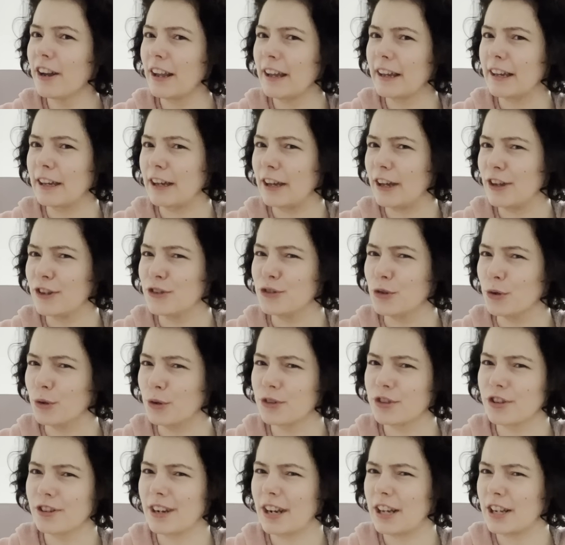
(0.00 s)
like a
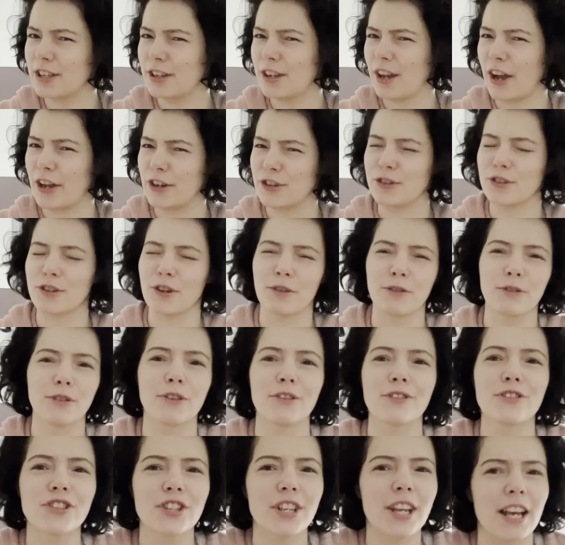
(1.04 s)
daughter, and I don't know
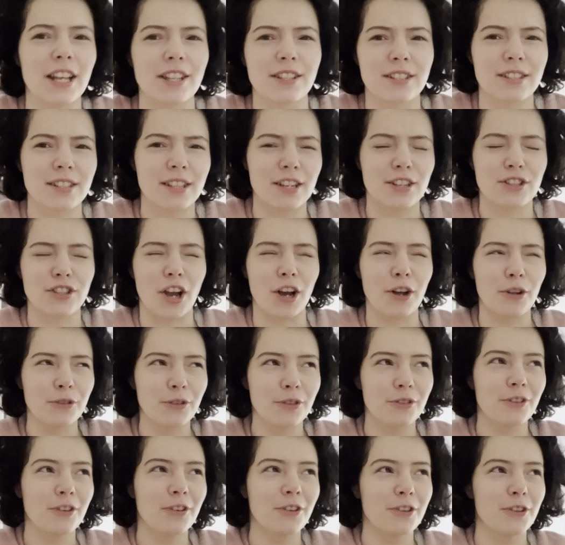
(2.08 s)
if she has a child or
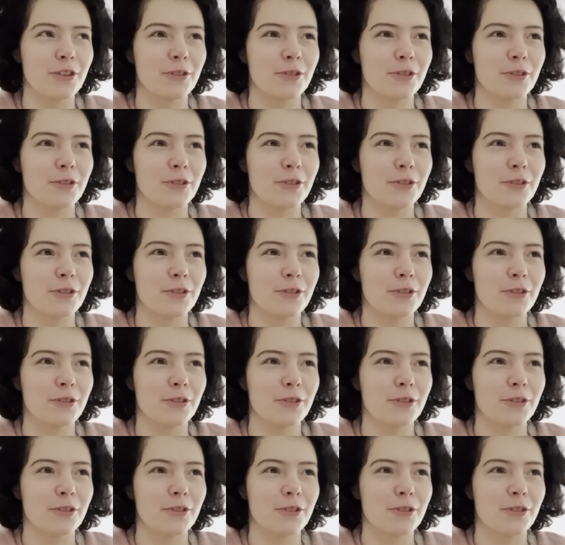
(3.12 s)
not,